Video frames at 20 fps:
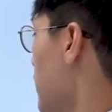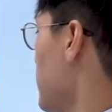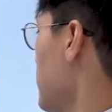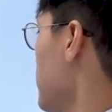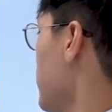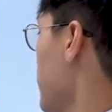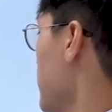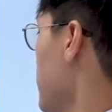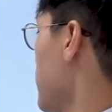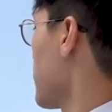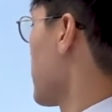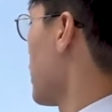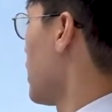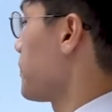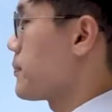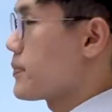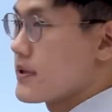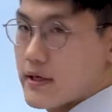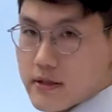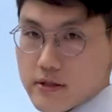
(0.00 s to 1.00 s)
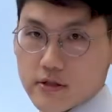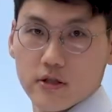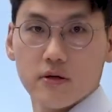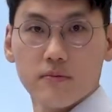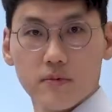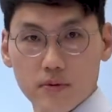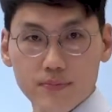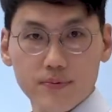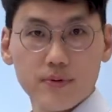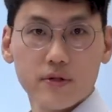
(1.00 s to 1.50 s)
for the complex
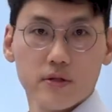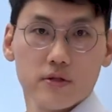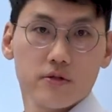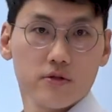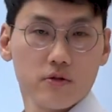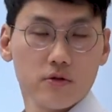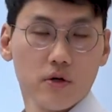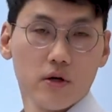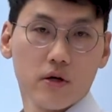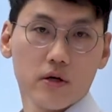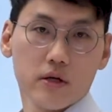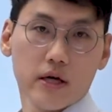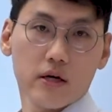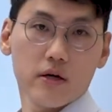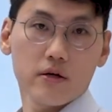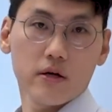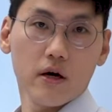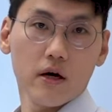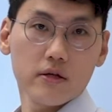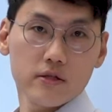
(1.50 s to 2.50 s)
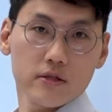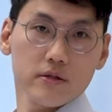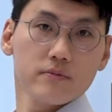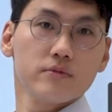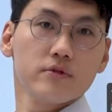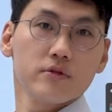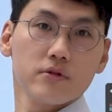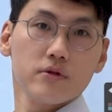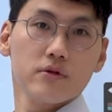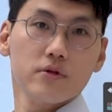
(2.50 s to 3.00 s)
number, please get
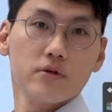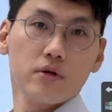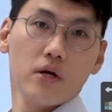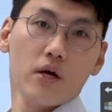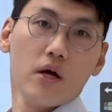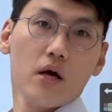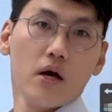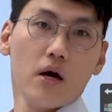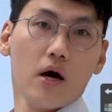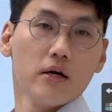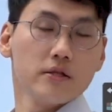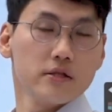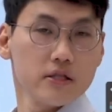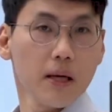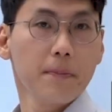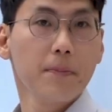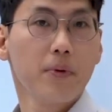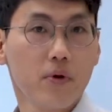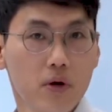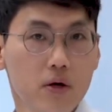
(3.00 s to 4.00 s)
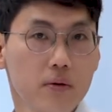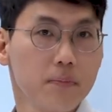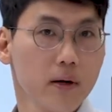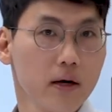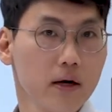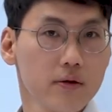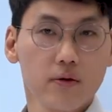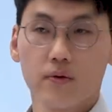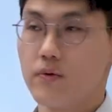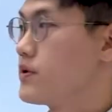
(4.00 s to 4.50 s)
accustomed to separate
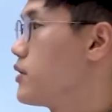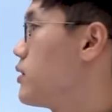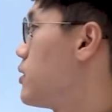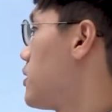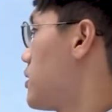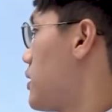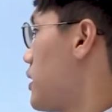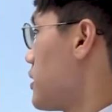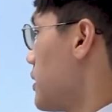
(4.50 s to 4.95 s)
by the real and